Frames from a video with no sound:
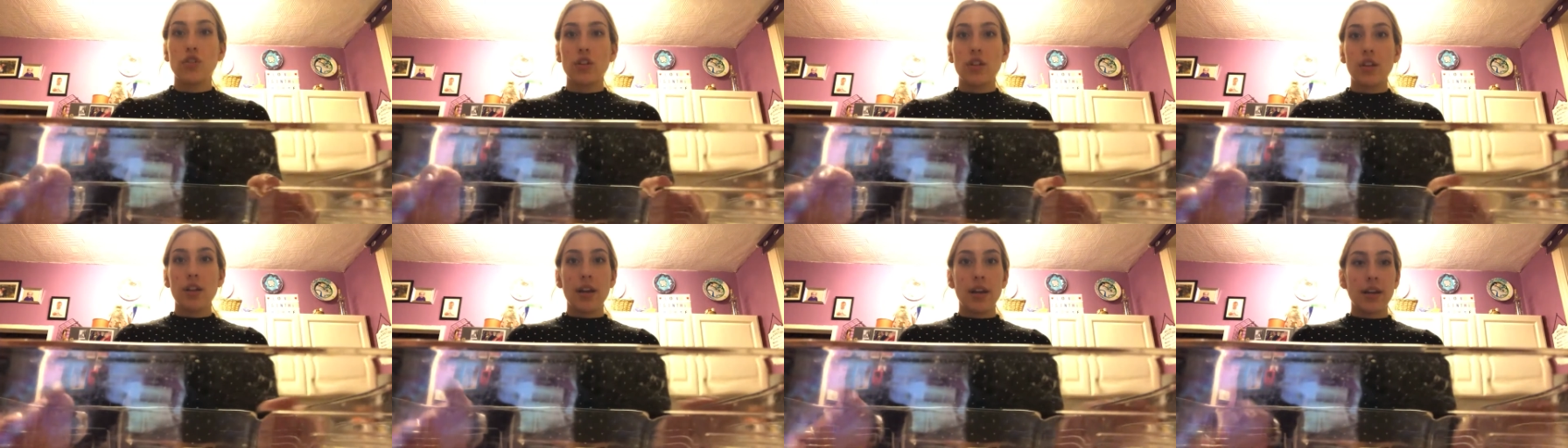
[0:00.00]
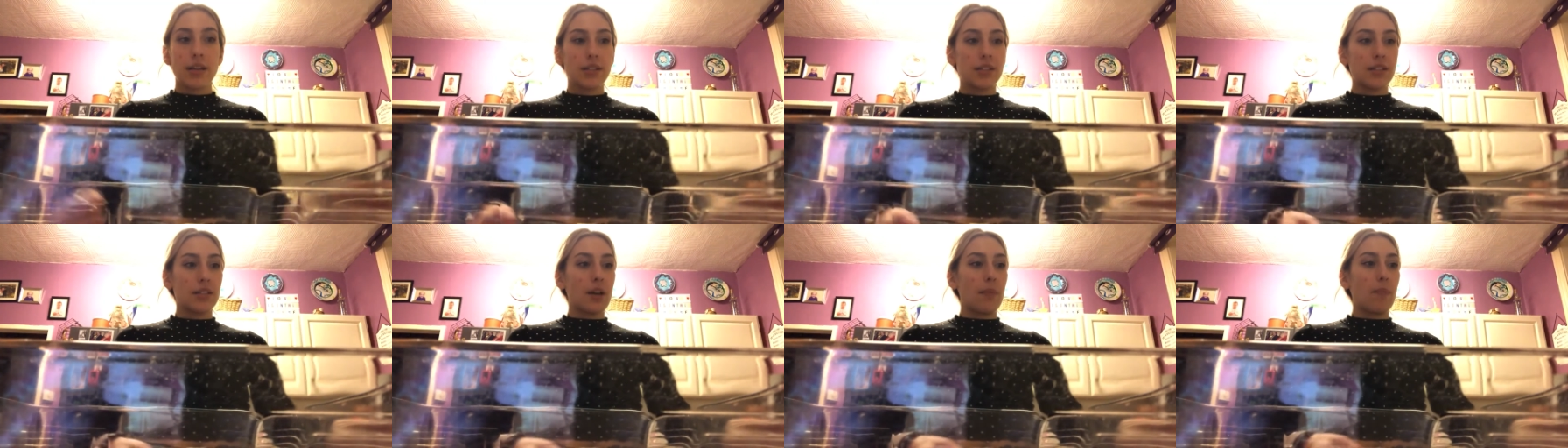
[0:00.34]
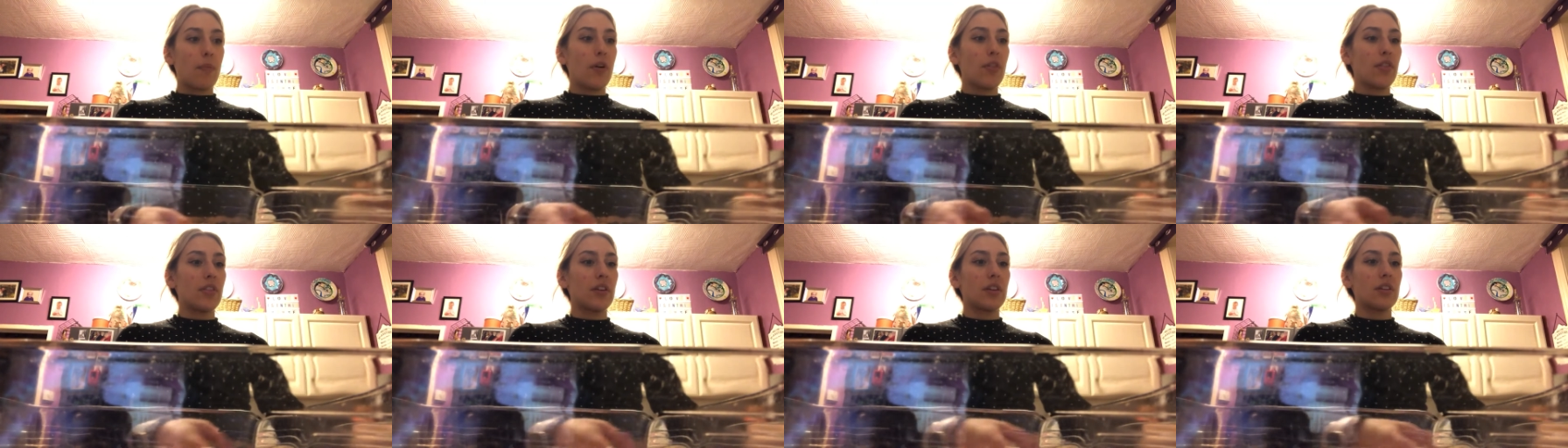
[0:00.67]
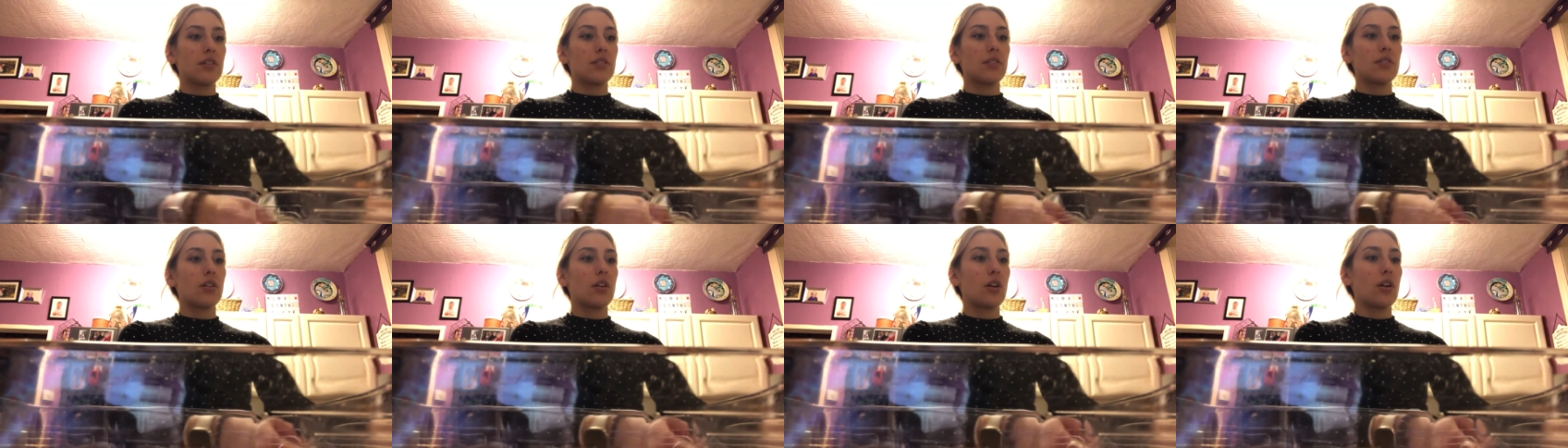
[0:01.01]
the next step on
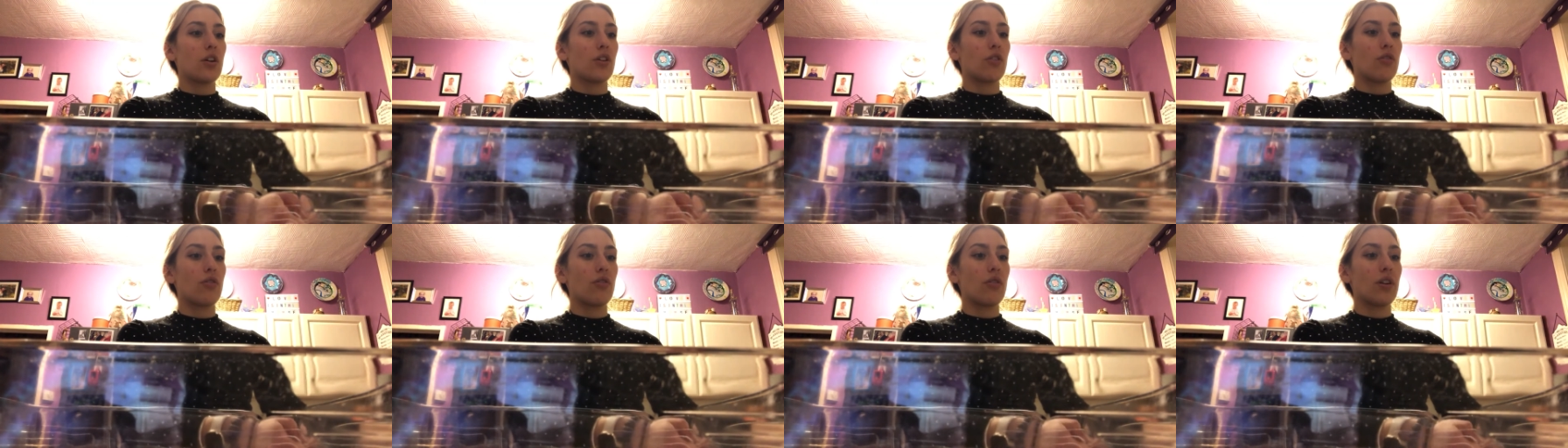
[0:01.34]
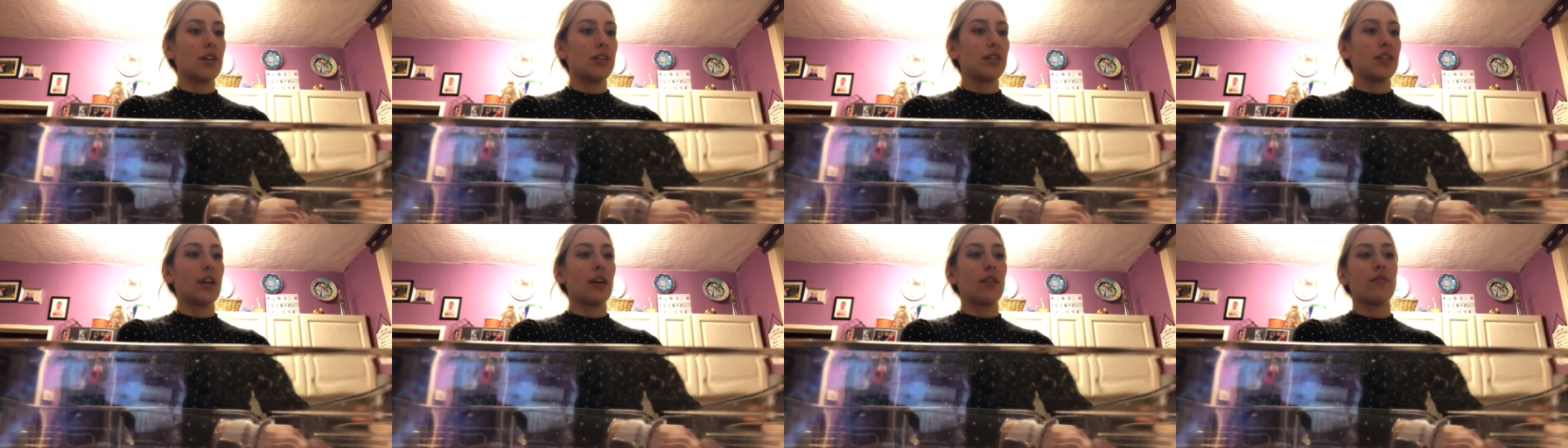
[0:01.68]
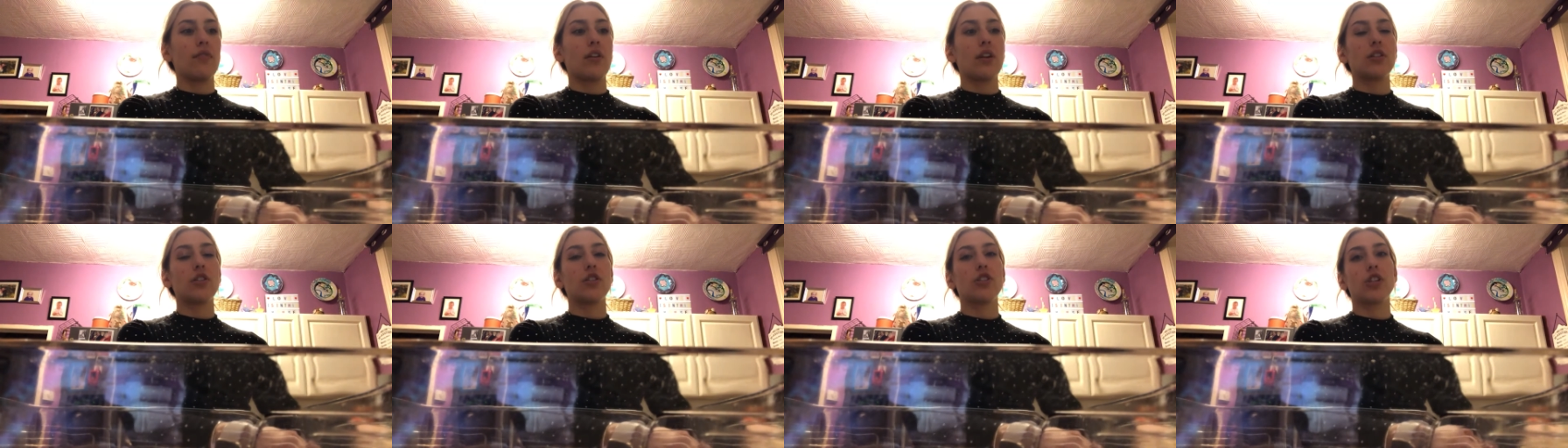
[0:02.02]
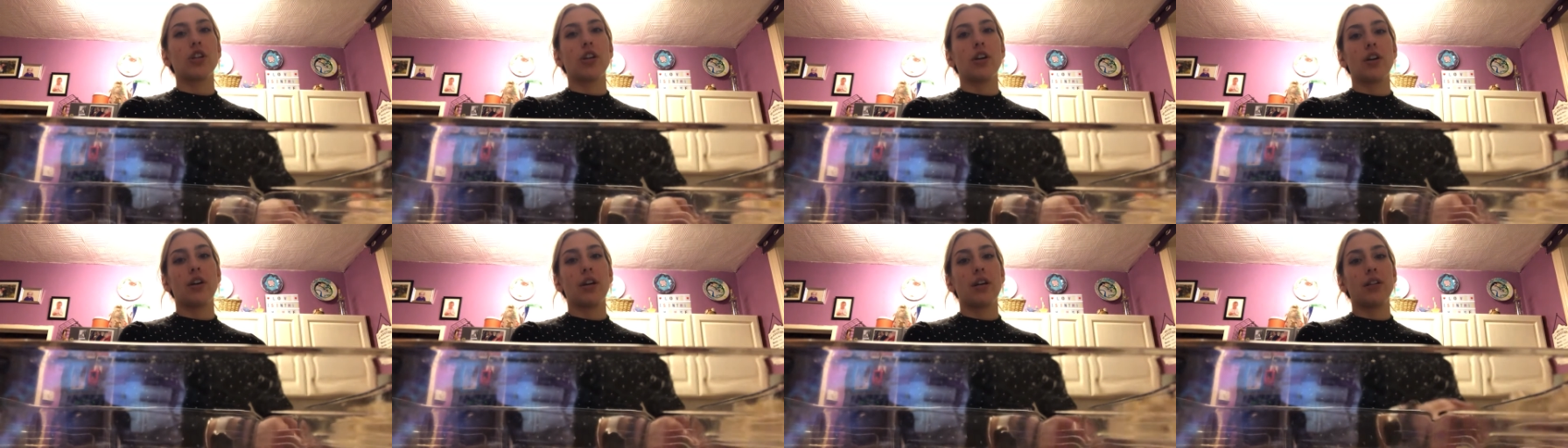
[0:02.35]
this crazy
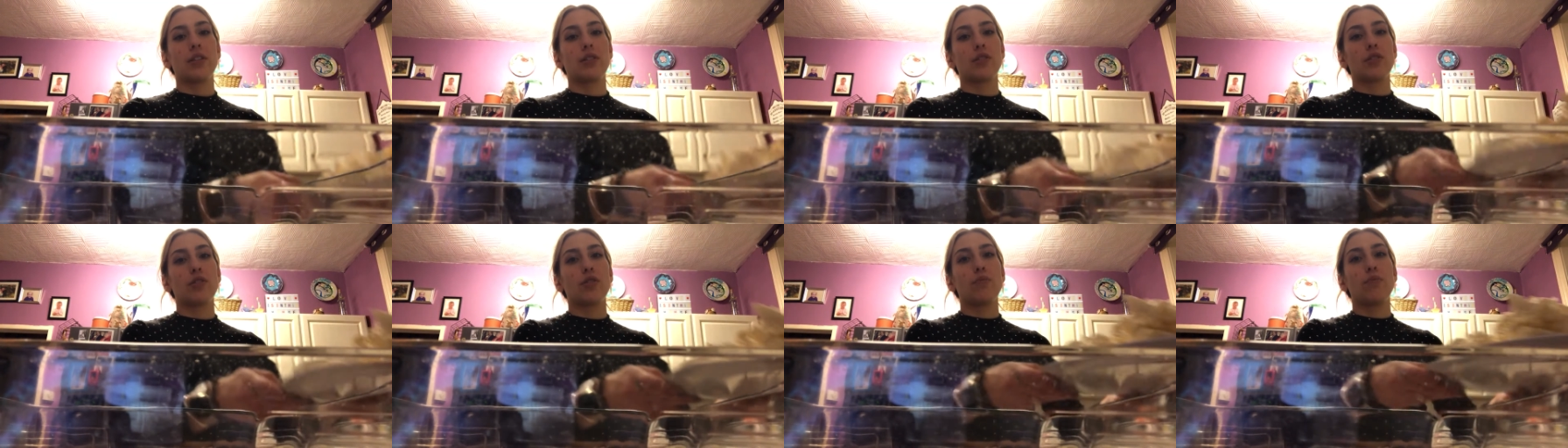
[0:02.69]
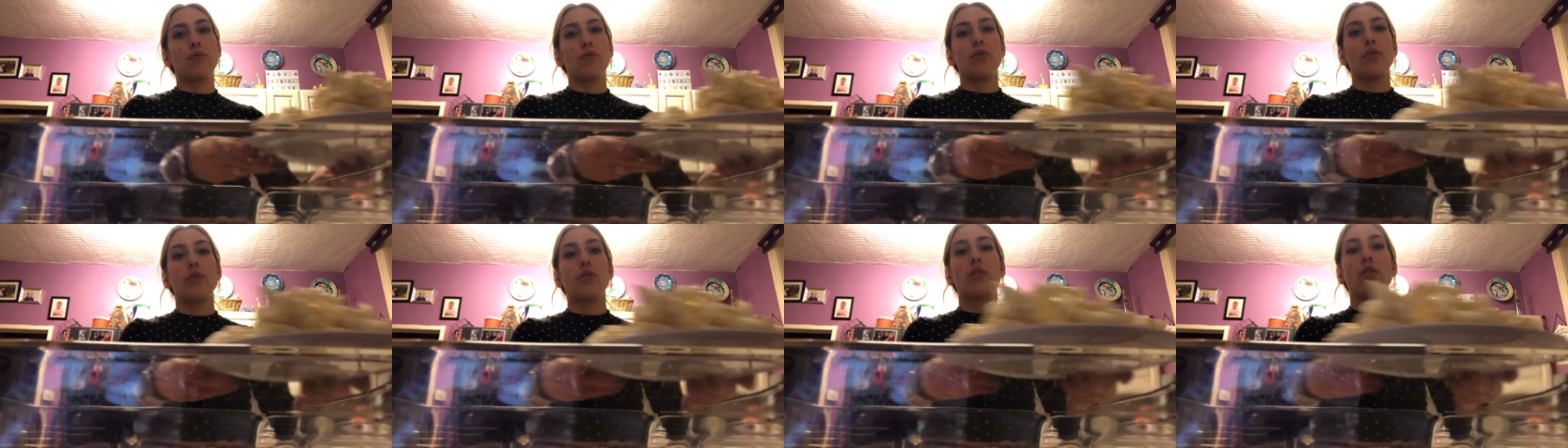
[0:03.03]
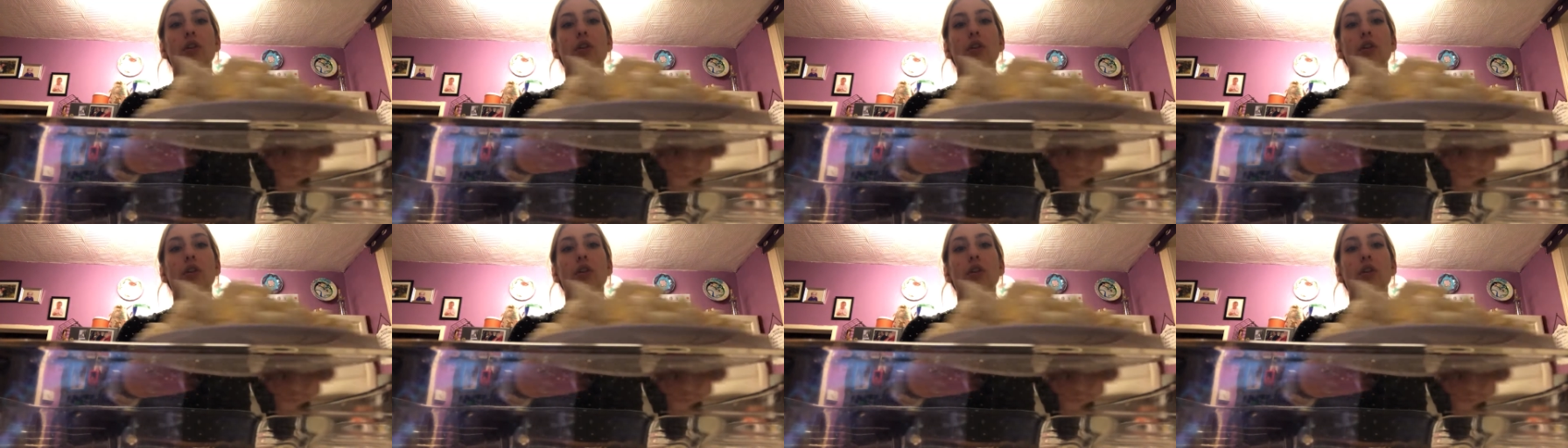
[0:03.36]
adventure is to put the